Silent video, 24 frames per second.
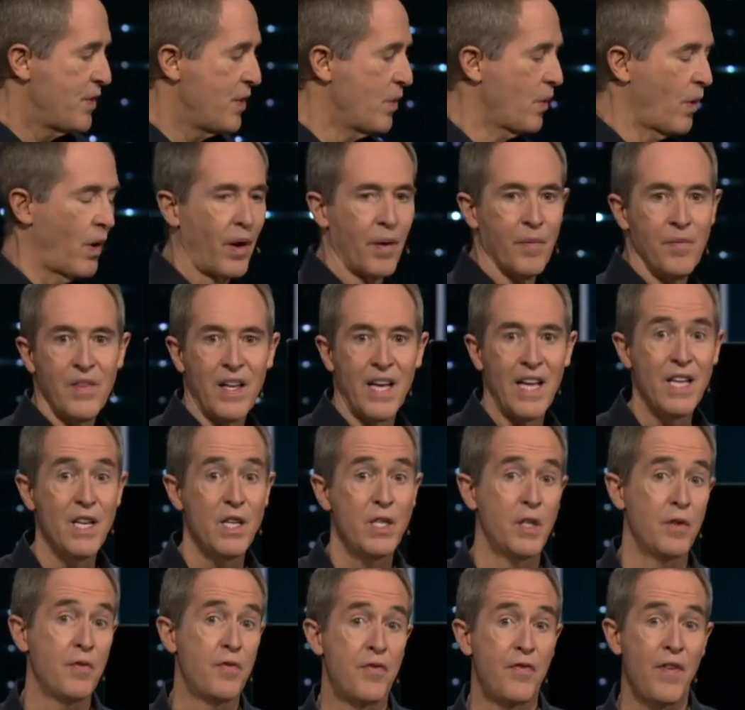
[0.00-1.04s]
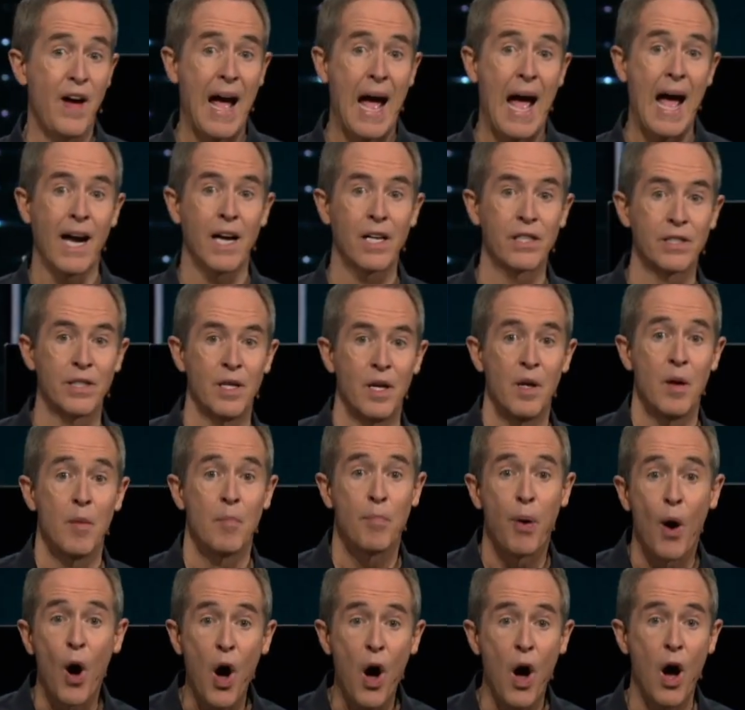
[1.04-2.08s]
you are into facts,
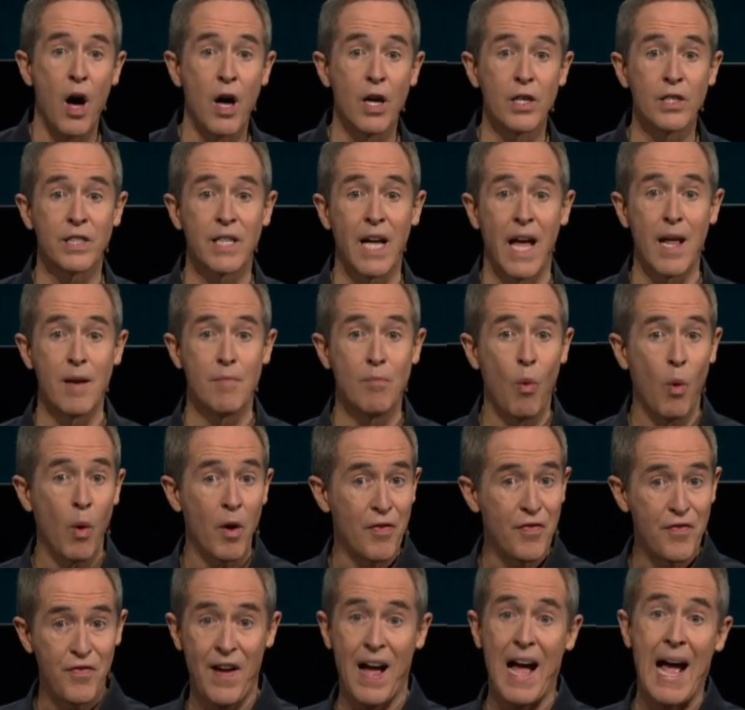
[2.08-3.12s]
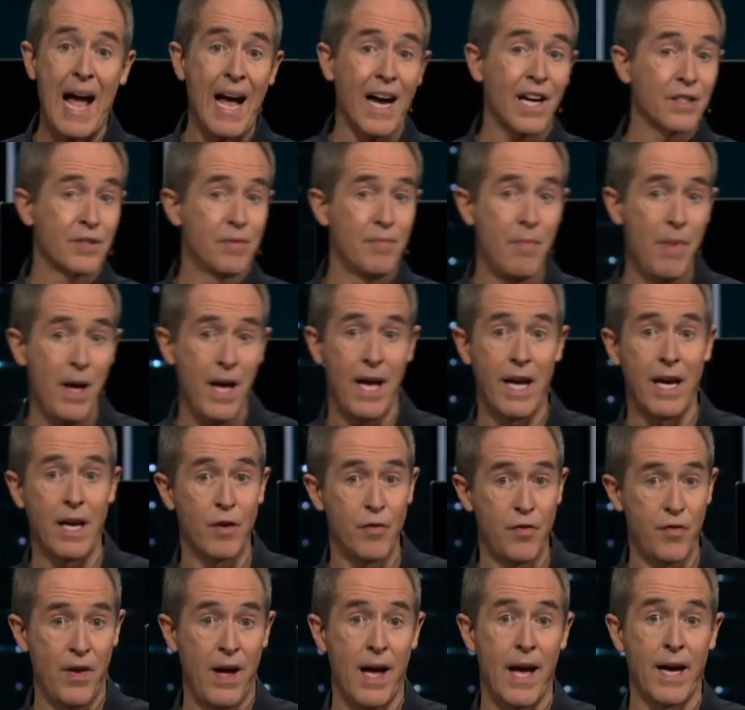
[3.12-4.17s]
pause and more facts may,
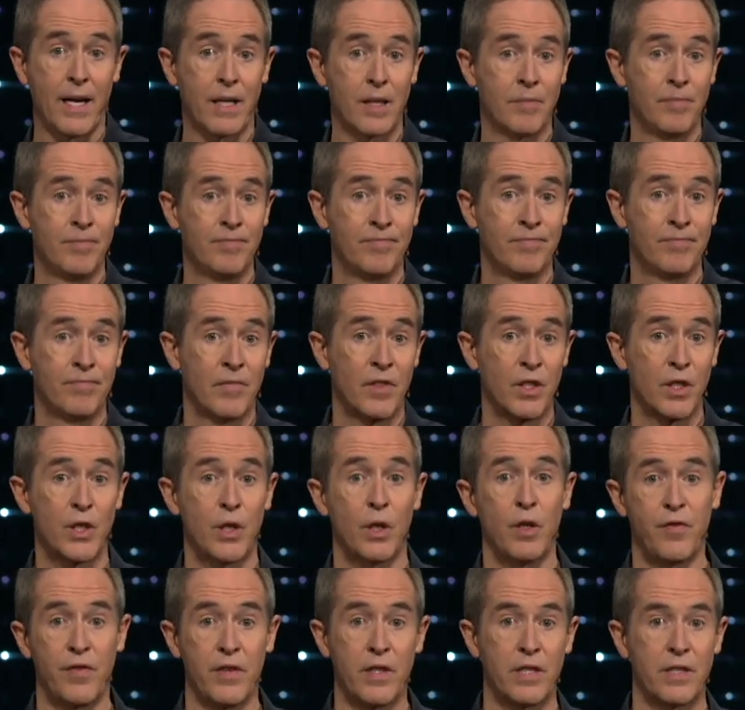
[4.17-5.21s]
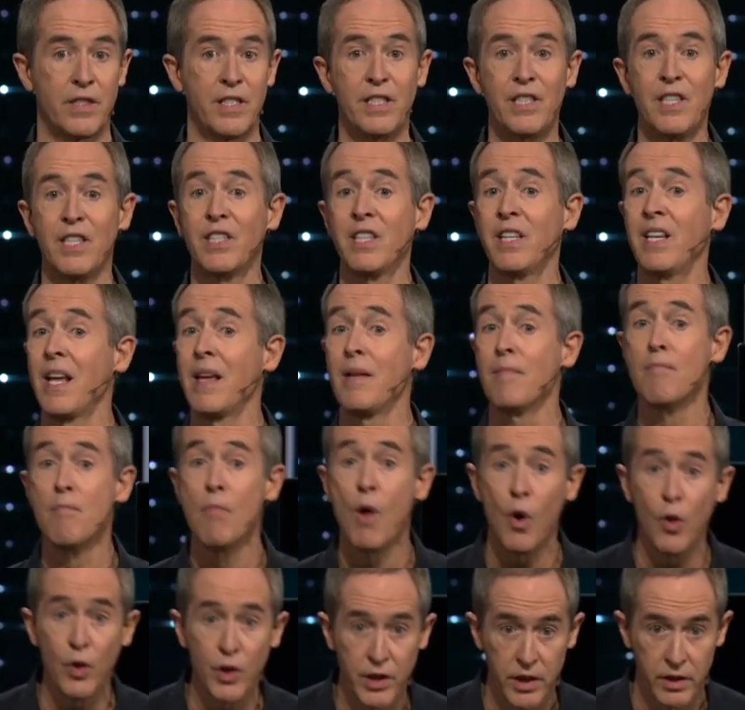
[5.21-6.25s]
in fact, surface. This isn't
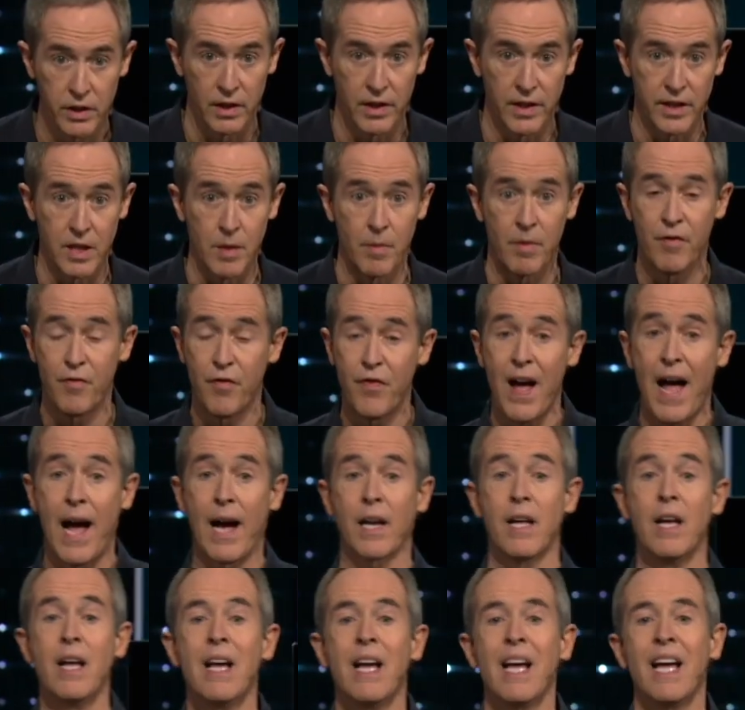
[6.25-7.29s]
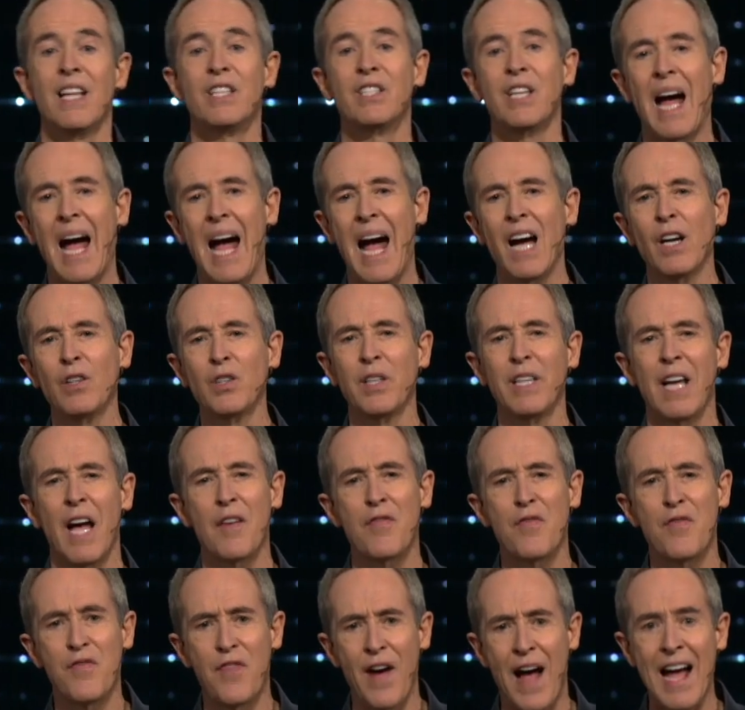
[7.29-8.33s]
emotionalism. In fact, it's actually a
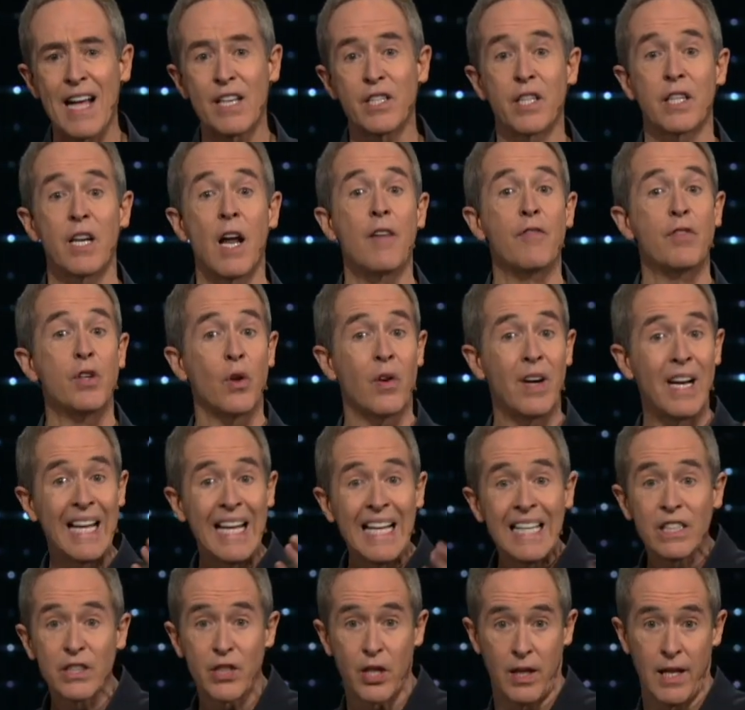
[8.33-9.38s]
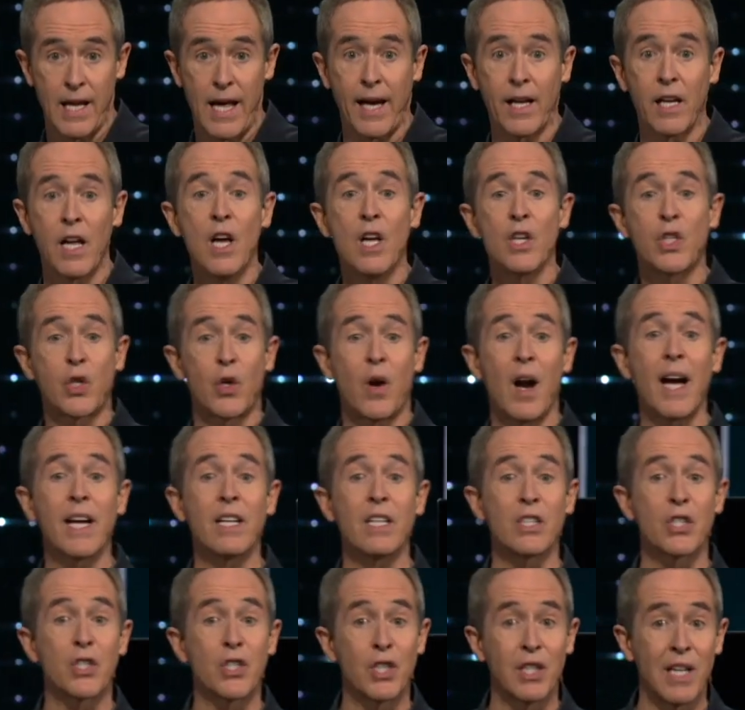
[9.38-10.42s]
facet of your intellect trying
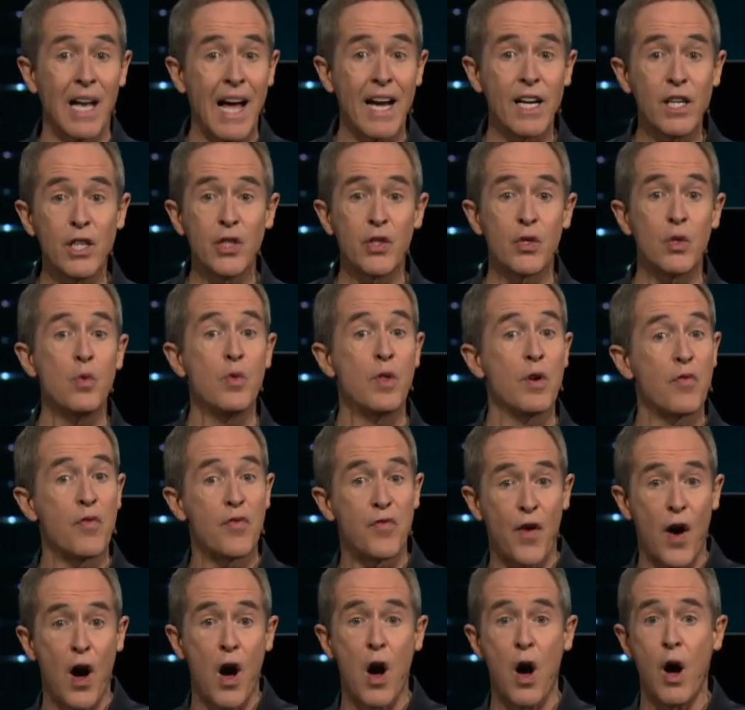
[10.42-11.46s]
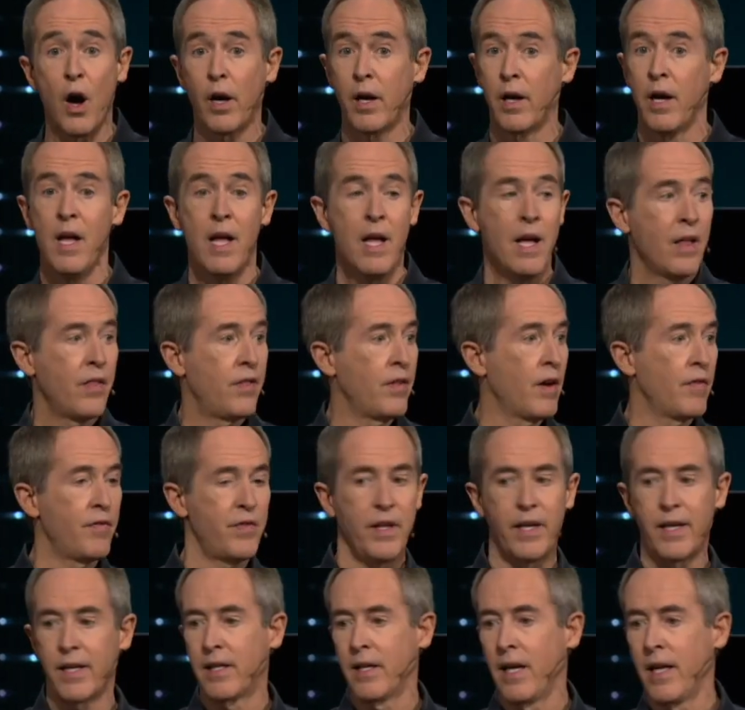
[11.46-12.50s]
to slice through the fog of
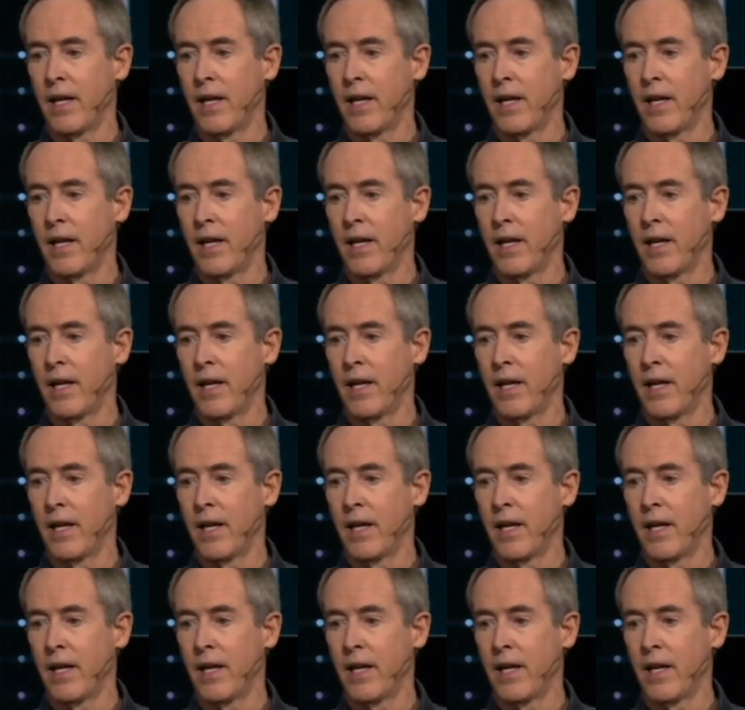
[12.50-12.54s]
the